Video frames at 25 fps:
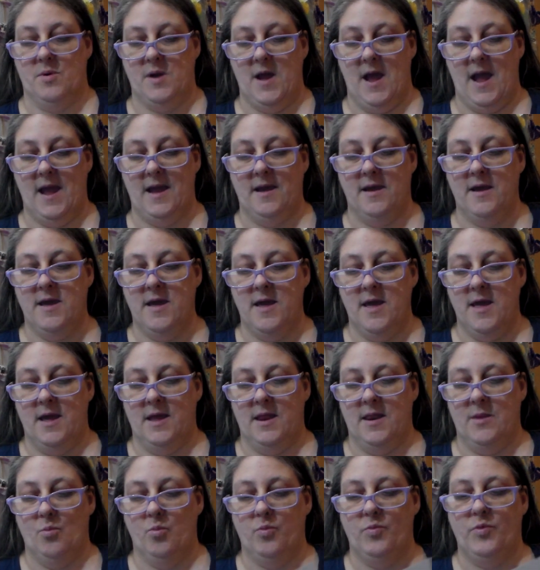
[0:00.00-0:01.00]
okay?
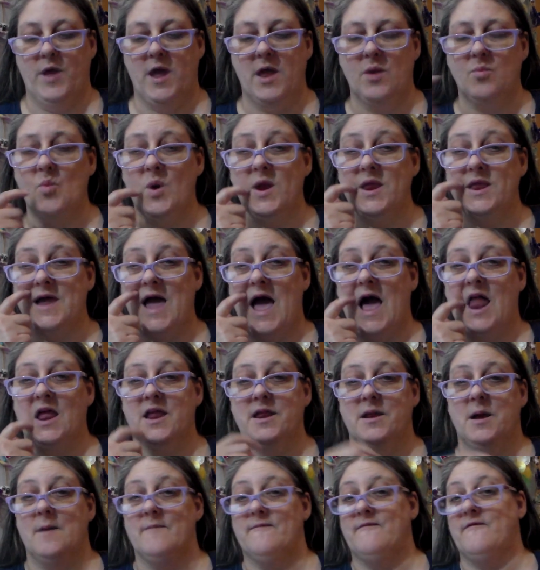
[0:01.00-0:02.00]
Then we
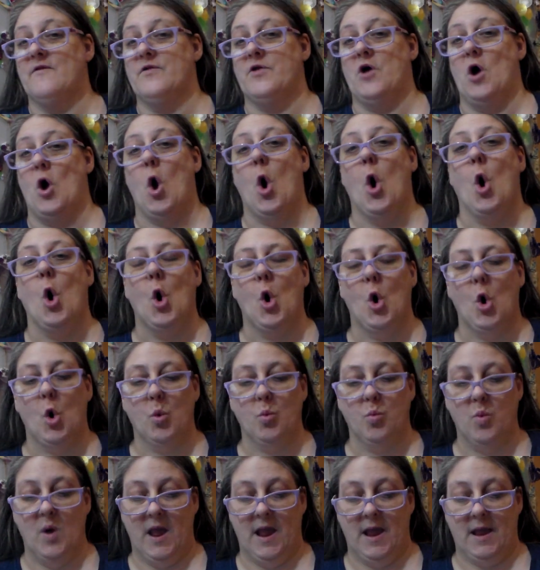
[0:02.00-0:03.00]
tallied up for the
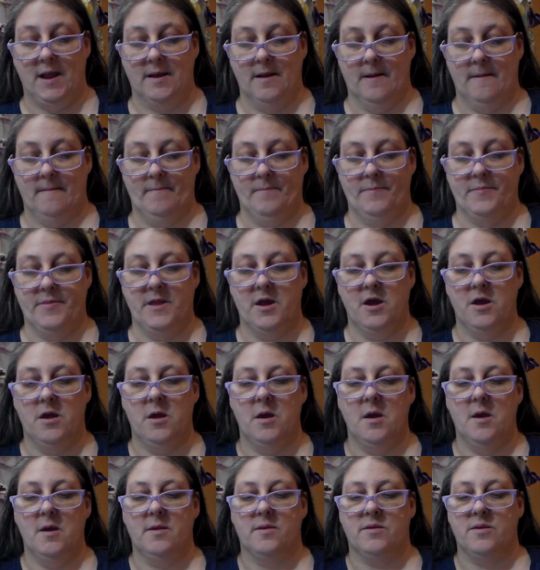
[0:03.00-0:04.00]
whole week.
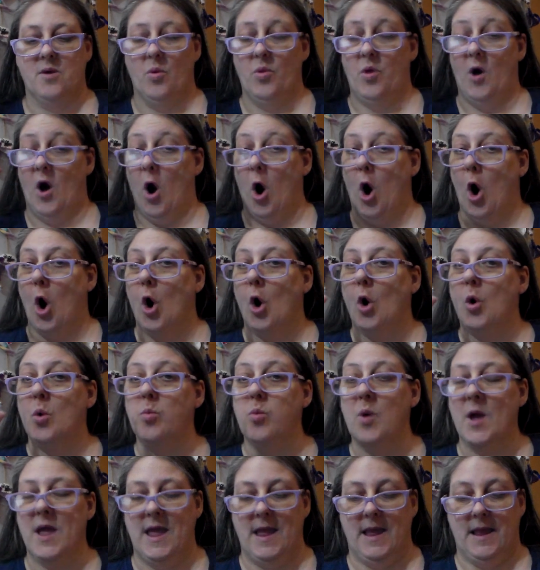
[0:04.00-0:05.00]
So the whole
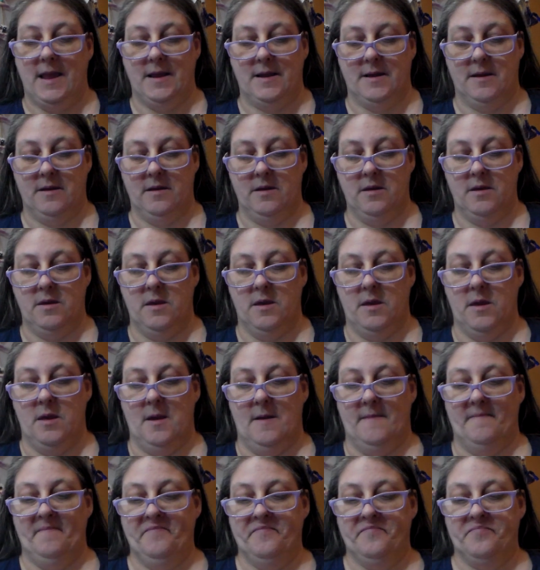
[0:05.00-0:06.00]
week,
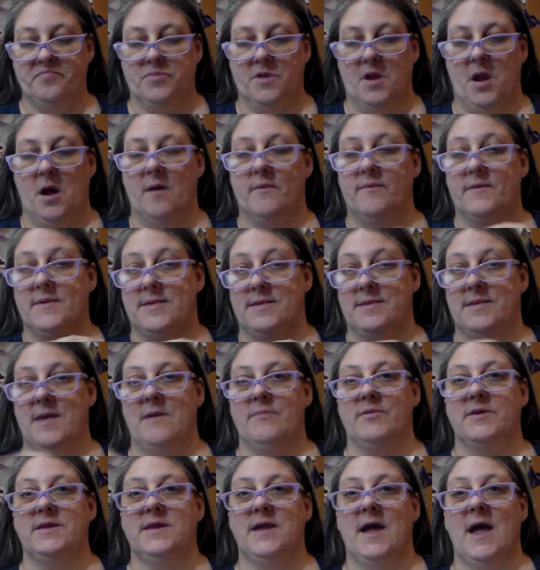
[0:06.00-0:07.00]
of a
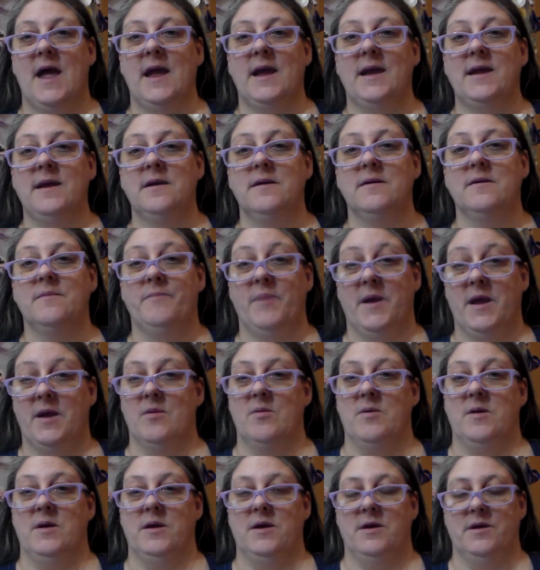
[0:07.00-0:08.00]
seven day
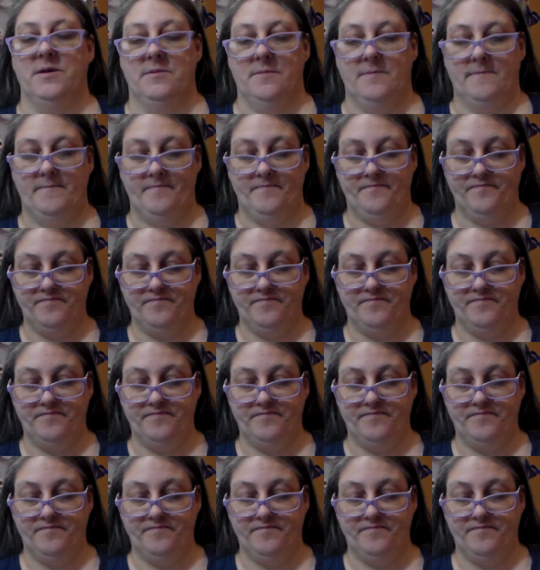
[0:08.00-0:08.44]
period.